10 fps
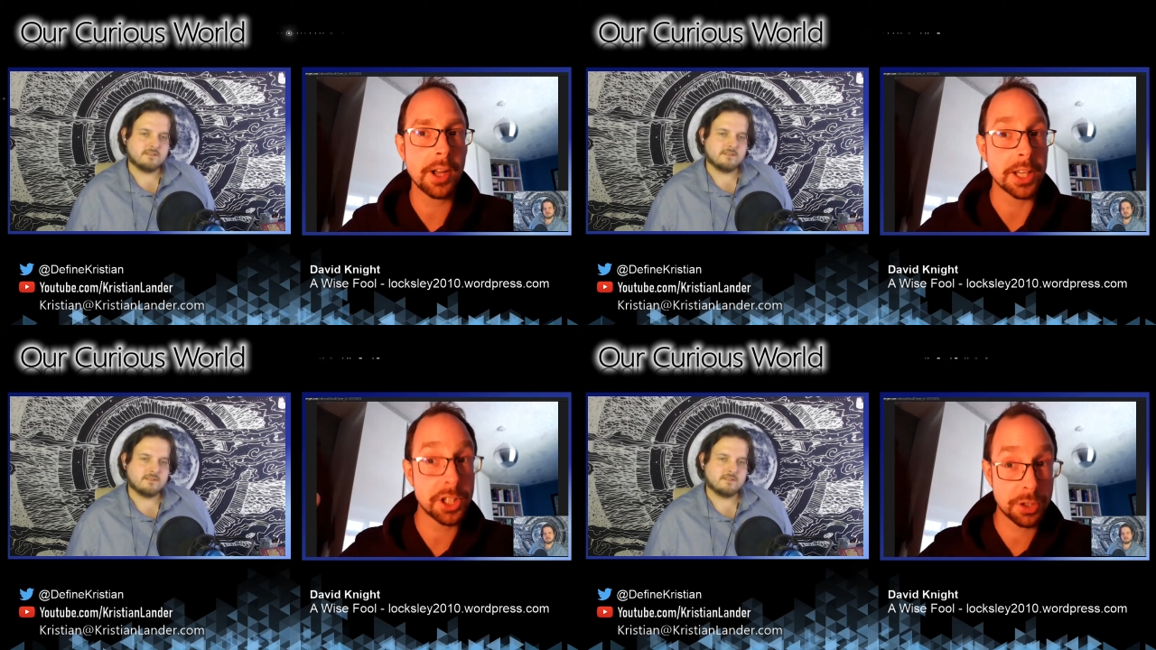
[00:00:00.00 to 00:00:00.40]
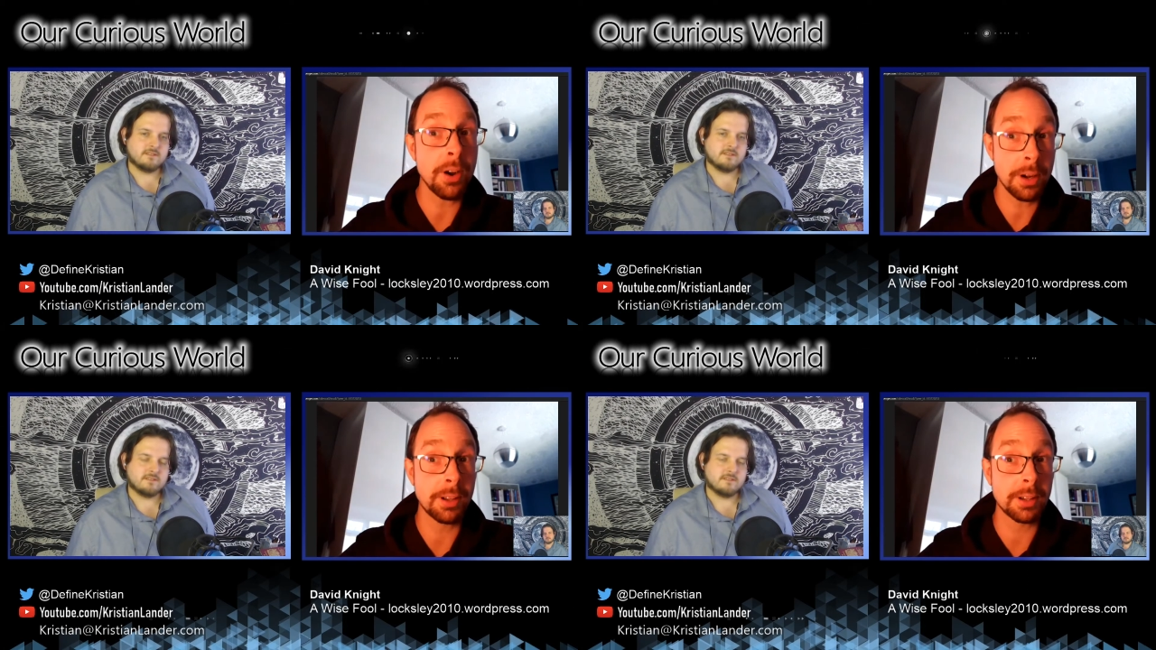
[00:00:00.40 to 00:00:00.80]

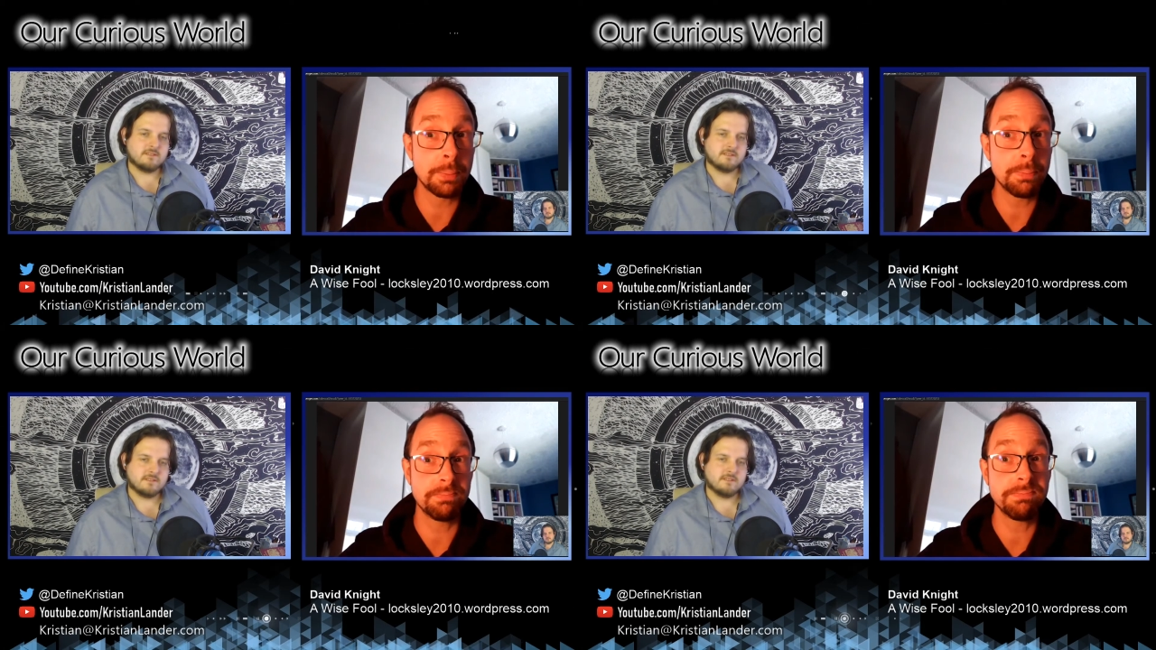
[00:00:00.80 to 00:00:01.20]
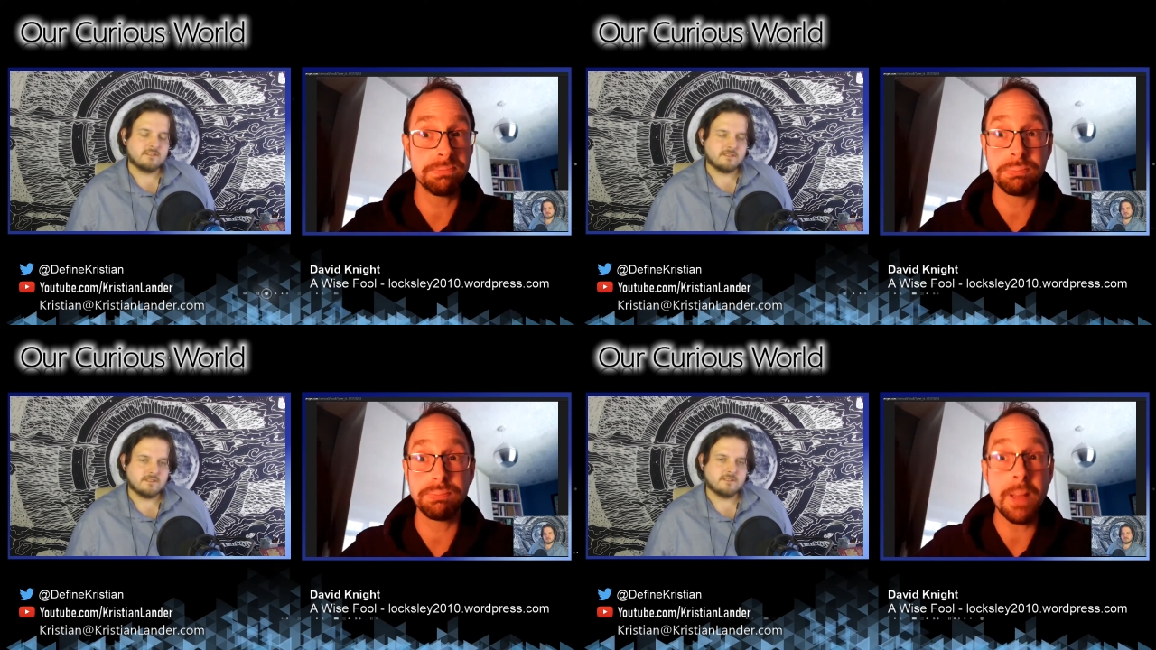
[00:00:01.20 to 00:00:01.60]
Speaker 1: strong,
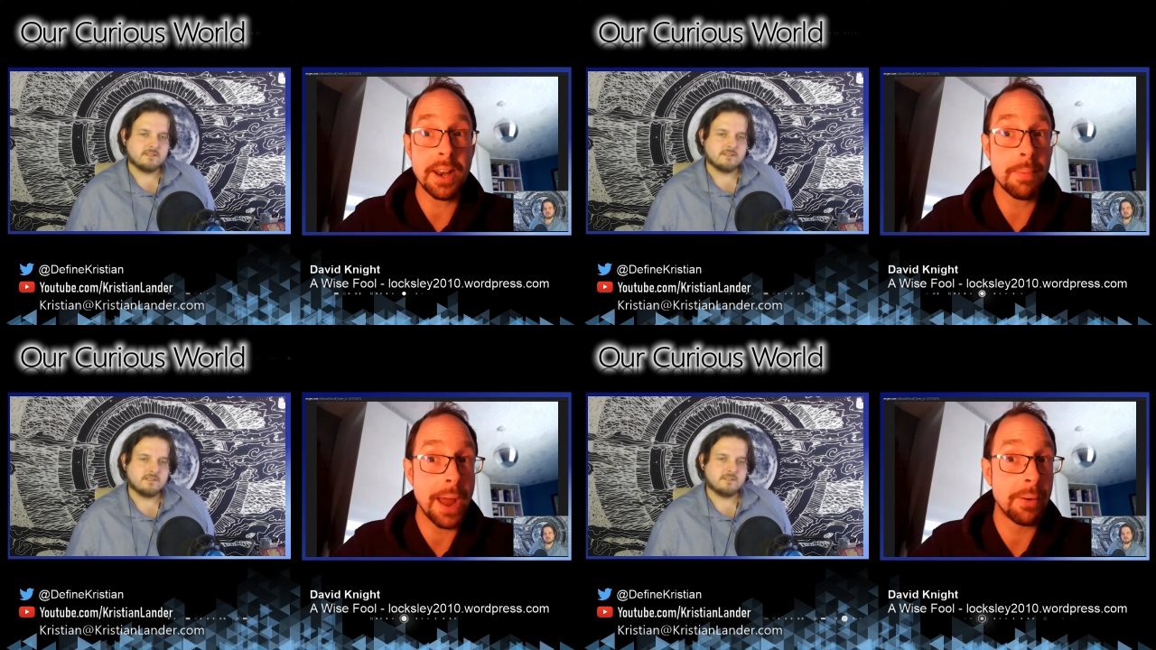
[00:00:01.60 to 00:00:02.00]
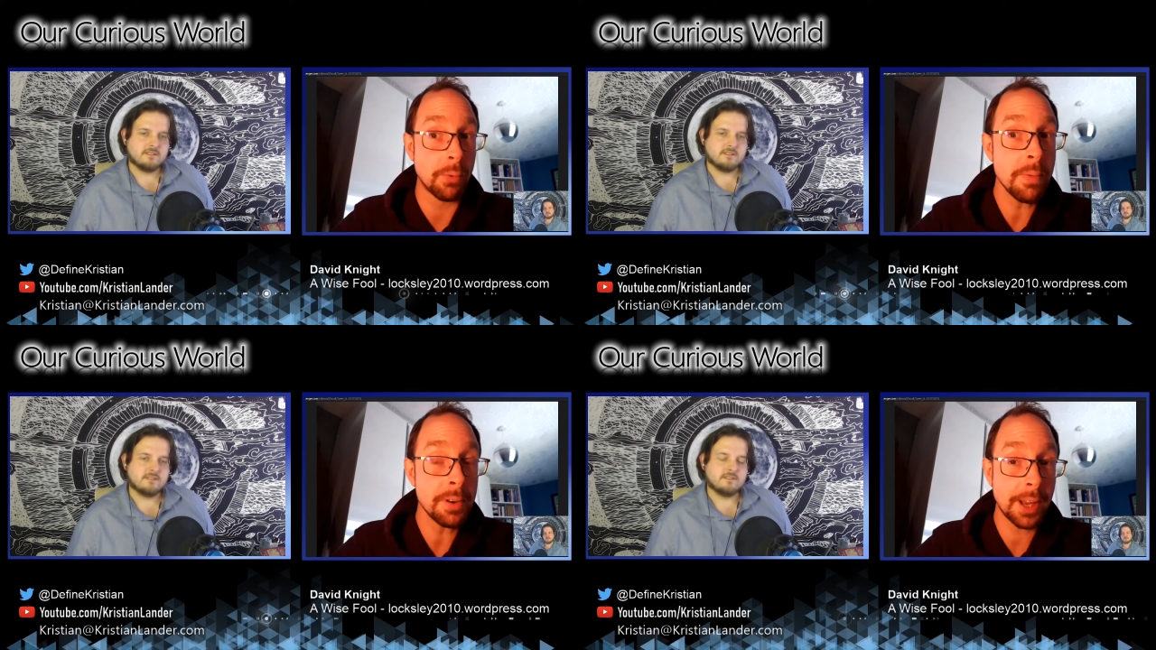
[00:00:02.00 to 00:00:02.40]
independent
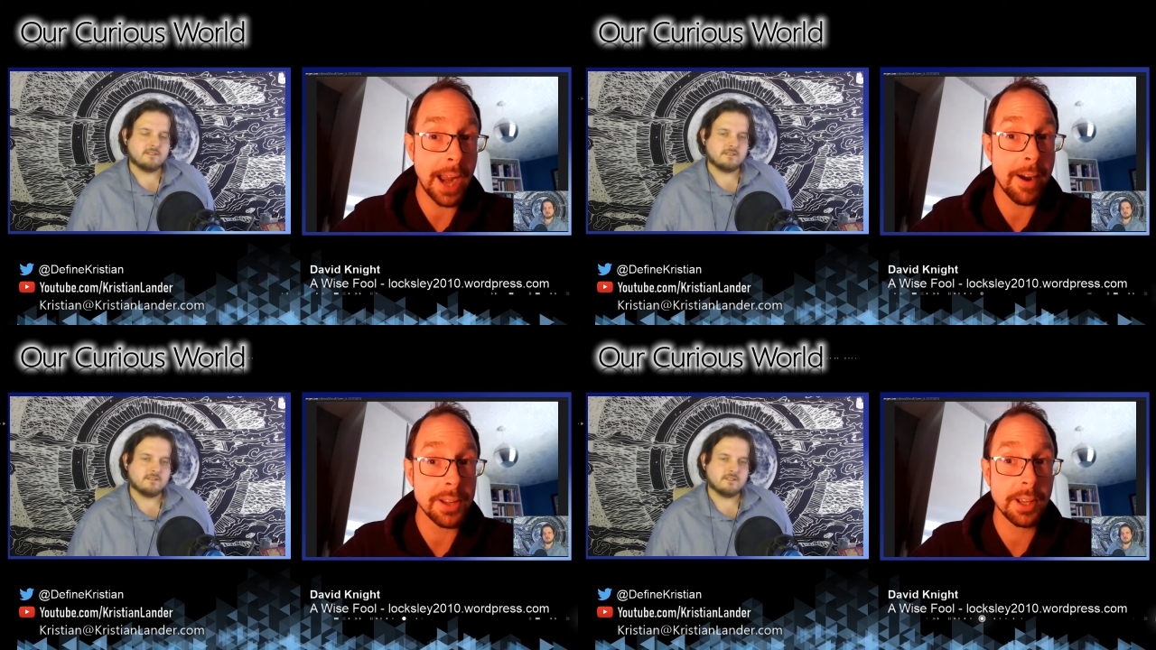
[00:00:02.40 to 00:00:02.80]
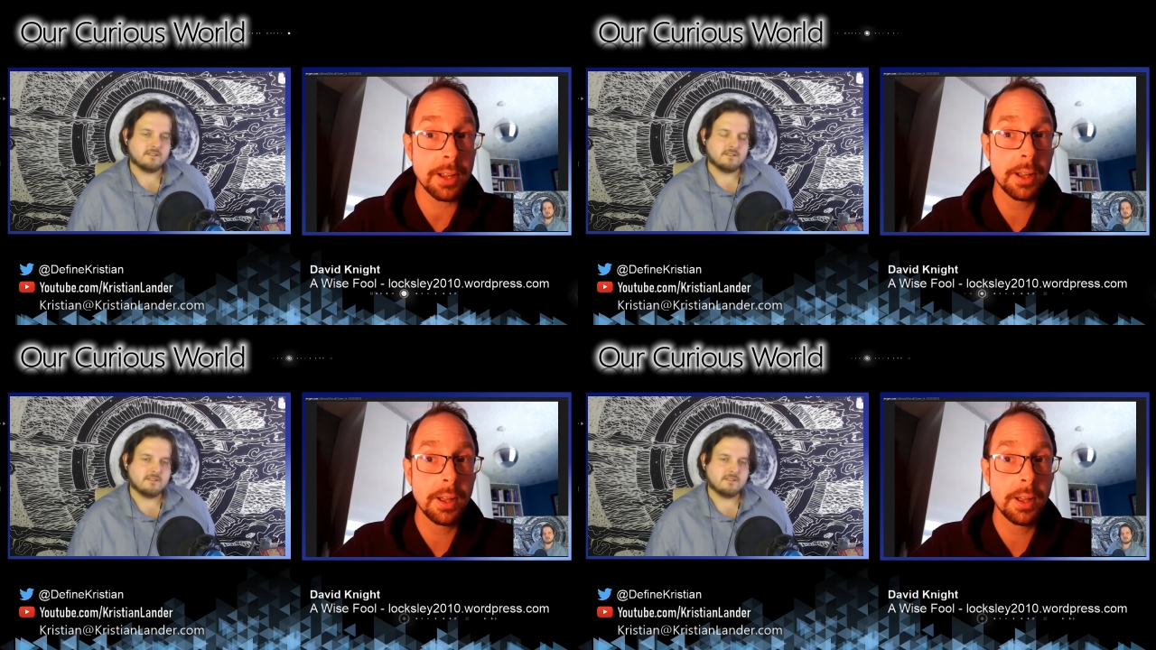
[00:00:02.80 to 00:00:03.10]
woman character.